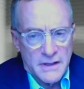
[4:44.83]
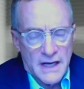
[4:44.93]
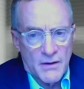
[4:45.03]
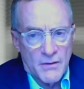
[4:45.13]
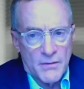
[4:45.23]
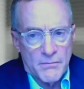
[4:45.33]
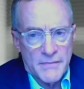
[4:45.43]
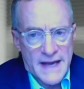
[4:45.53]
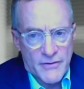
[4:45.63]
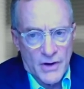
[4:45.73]
Now,
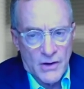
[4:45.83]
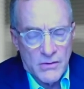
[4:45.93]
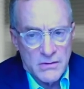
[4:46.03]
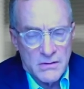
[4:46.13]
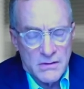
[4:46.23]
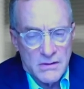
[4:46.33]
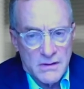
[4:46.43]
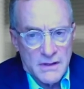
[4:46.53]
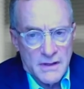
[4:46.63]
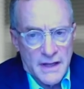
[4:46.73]
macro,
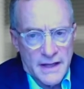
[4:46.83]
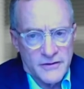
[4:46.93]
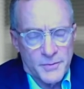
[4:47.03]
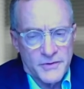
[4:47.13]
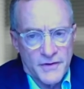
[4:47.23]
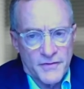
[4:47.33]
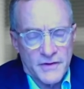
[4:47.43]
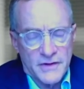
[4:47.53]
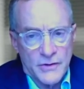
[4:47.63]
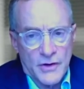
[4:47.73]
and
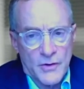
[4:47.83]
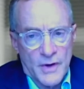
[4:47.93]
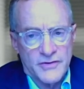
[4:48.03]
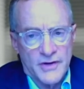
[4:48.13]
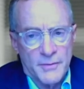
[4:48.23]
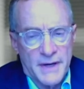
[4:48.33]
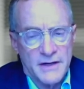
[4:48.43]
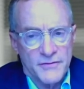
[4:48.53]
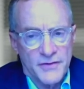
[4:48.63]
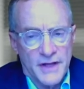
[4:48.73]
specifically your question
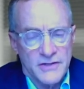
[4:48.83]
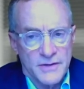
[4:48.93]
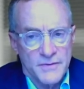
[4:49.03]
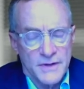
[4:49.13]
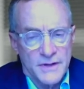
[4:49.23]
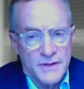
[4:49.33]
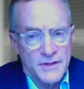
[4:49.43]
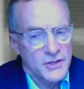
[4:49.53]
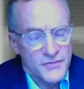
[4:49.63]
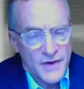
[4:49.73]
about inflation,
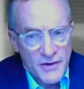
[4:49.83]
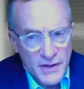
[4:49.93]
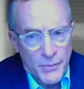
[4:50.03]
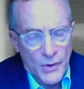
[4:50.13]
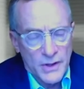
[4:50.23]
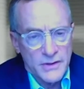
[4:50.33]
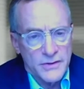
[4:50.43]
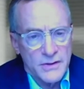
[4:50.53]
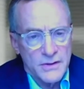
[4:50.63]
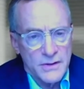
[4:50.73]
is very
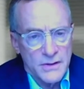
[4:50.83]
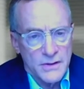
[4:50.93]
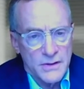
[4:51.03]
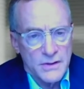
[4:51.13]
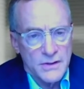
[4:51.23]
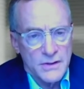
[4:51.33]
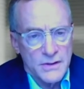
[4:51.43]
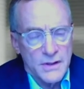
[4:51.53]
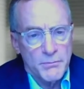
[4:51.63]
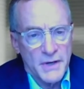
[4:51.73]
important,
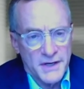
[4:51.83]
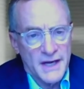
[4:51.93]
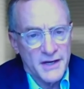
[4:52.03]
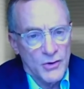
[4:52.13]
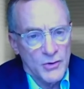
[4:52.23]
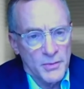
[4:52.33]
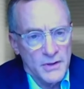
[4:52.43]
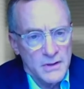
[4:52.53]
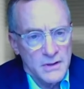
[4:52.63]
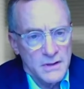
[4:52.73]
but not knowable.